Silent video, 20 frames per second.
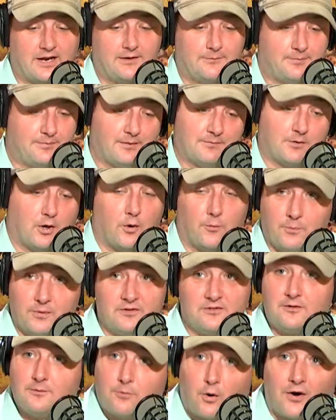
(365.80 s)
kind of p-
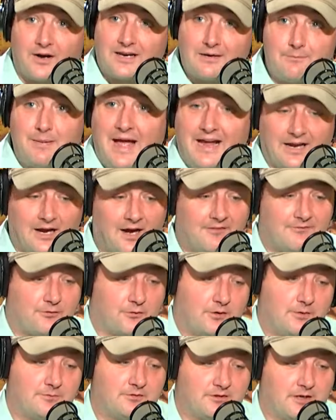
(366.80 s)
opens the market back up
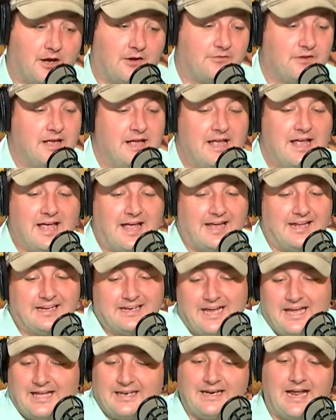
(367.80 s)
for himself and
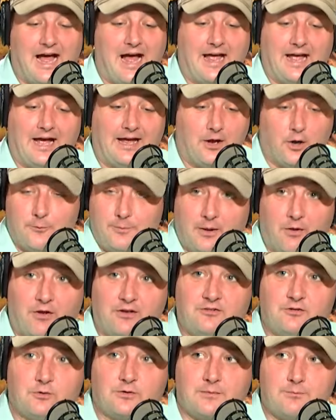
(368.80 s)
again, I, I, hope
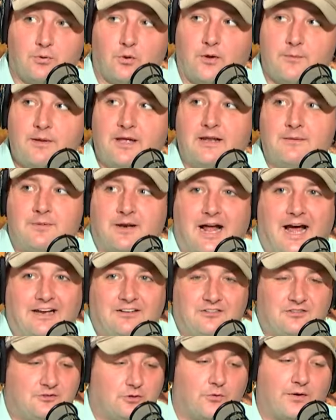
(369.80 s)
LSU can pull him in, but I
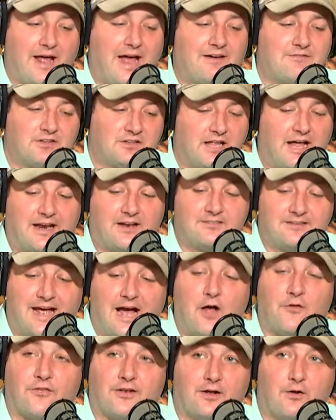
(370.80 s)
just don't have a lot of
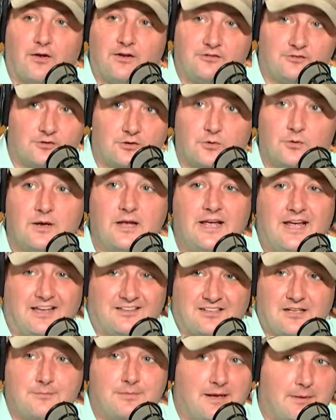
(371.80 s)
doubt that LSU
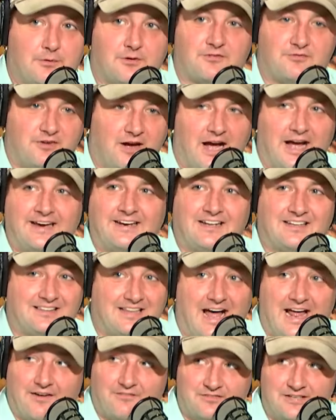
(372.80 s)
is going to be able to find a
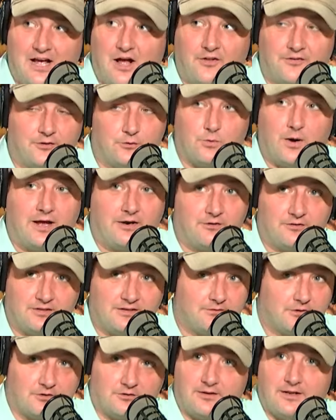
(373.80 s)
lot of talented wide
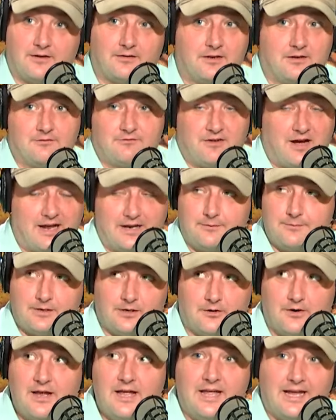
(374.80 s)
receivers. They can find them
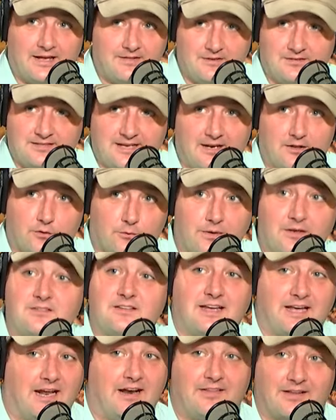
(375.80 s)
here in the state of
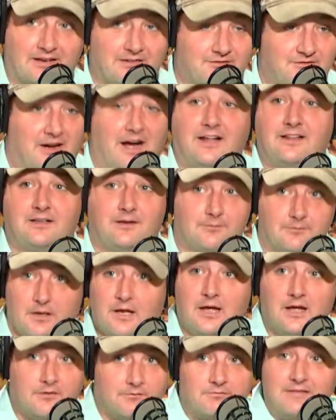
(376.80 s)
Louisiana. They can find them
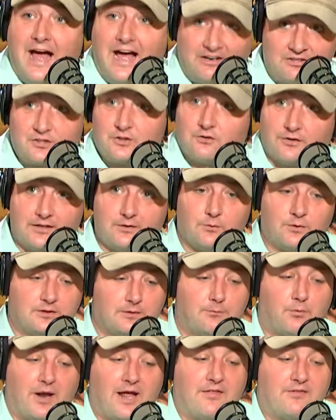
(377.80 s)
nationally with
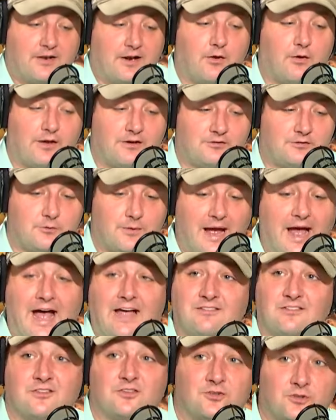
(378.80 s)
the brand that LSU
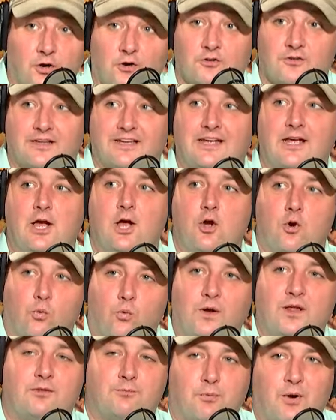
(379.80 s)
has. And certainly
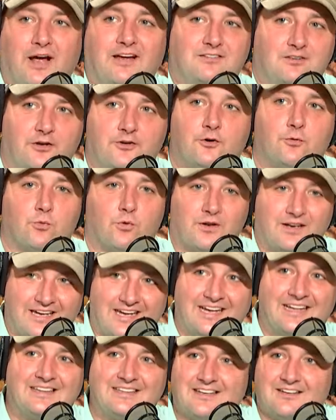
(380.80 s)
with Bryce Underwood
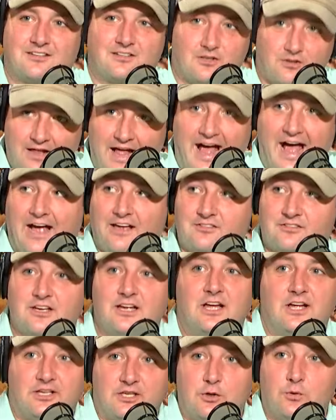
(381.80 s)
in this class,
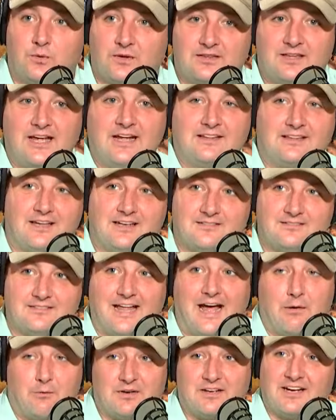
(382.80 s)
you would think that
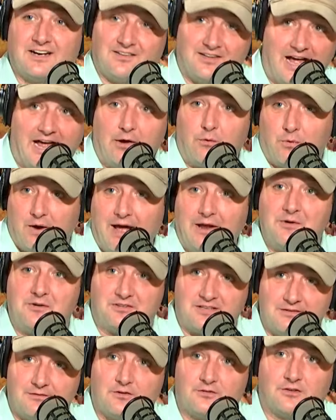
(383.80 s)
that would get a lot of wide
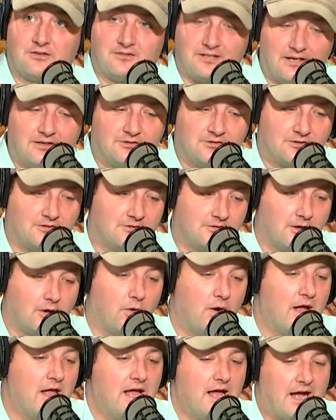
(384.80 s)
receivers' attention. So
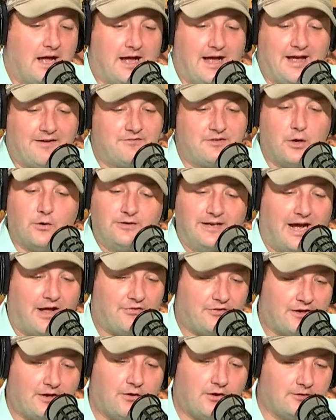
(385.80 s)
uh, I have no
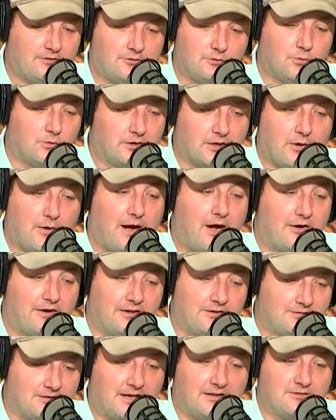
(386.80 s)
doubt that LSU will go out
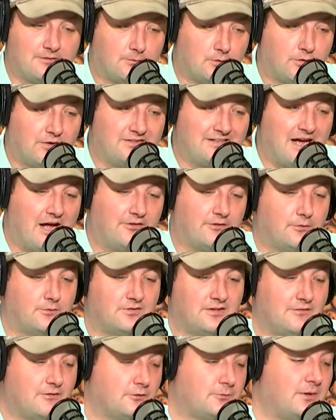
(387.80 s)
and sign some really talented
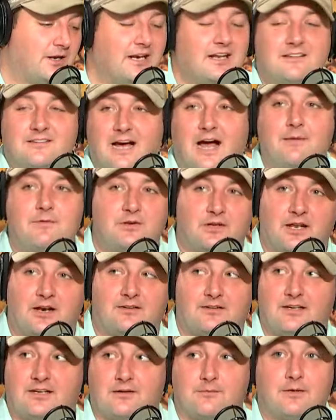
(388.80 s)
receivers. But anytime you get
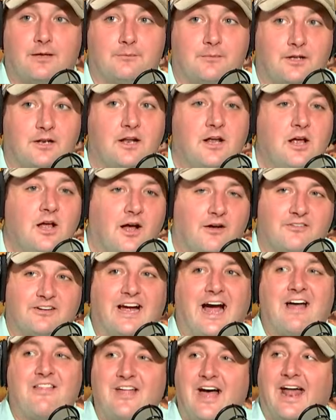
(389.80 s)
a decommitment of a
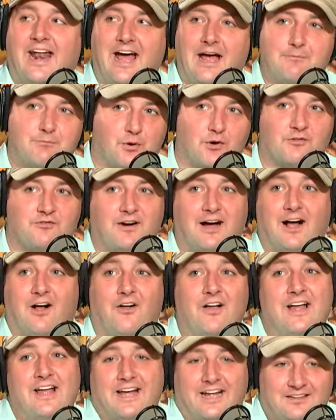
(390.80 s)
guy that high
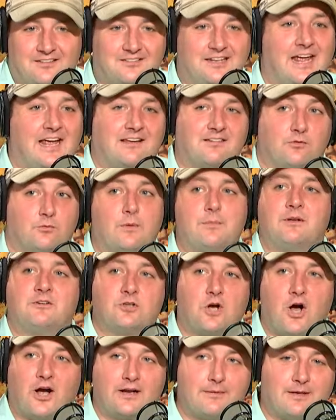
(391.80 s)
profile, it stinks. And we've been
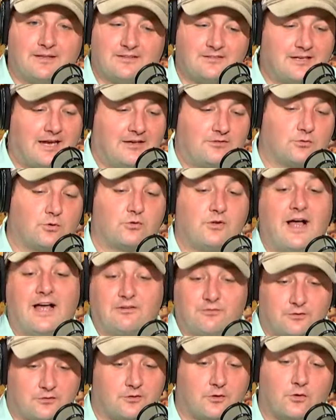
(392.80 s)
talking about this high school
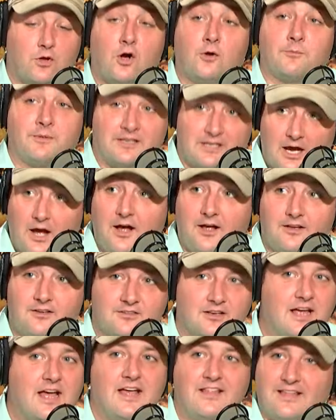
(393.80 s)
class for so long
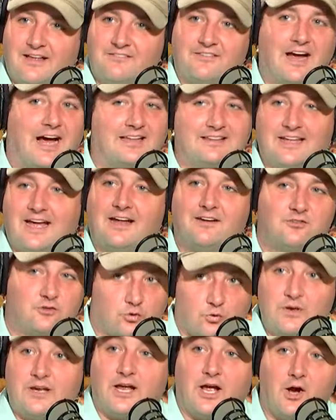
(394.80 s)
because they've got that
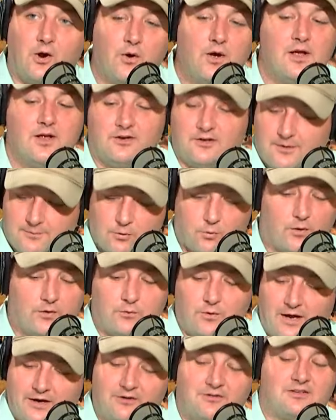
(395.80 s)
trio number
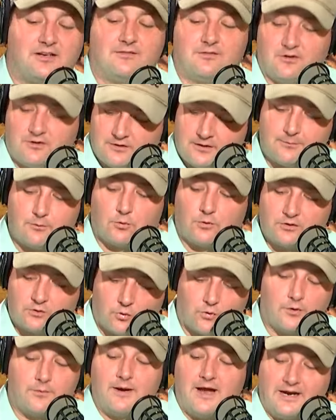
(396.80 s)
one wide receiver, number one
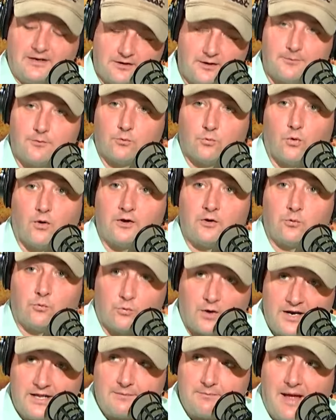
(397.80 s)
quarterback, number one one
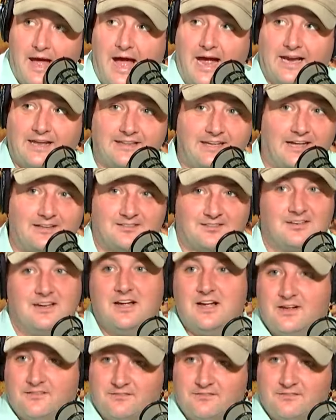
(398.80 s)
running back, and that's